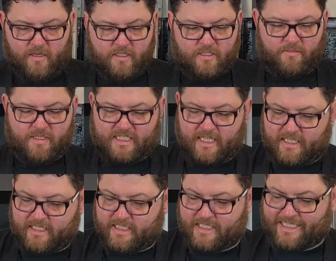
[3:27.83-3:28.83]
So I'm gonna set
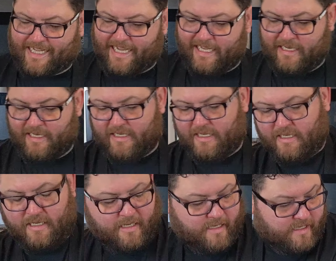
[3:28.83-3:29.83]
this aside
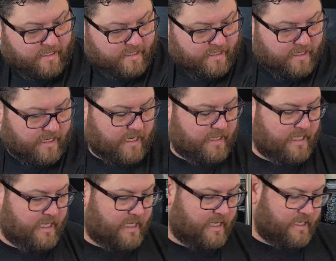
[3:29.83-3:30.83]
and
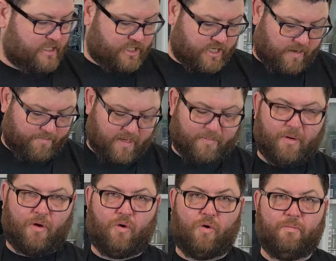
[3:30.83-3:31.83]
then chop up a
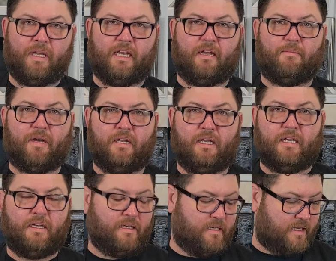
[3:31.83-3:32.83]
whole medium
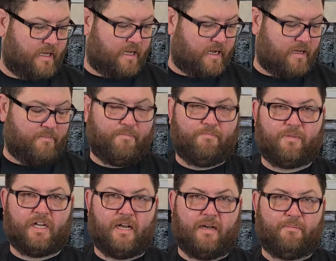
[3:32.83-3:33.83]
onion, a
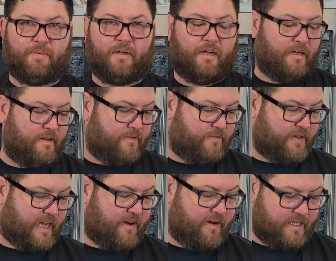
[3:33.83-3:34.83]
cup of
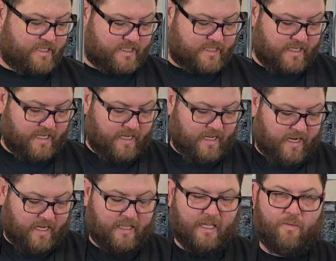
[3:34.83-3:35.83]
carrots,
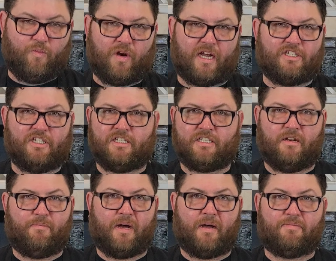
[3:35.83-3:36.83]
and then we're actually just gonna
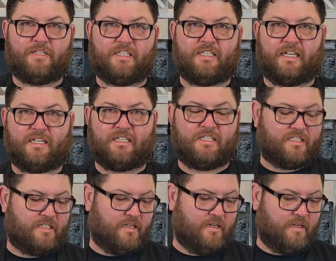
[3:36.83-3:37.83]
pop 6,
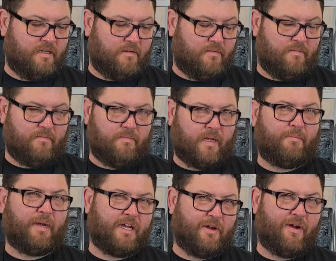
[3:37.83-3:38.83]
I
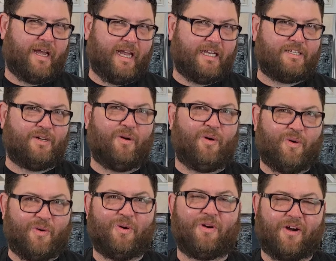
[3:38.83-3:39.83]
might go 8
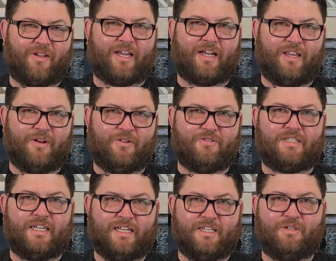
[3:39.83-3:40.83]
whole garlic cloves
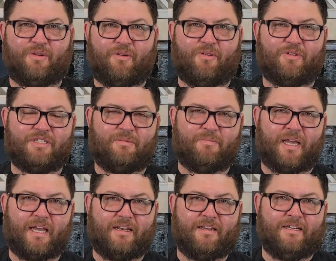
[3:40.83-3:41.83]
into our roasting
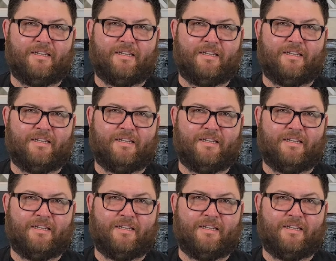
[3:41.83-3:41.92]
pan.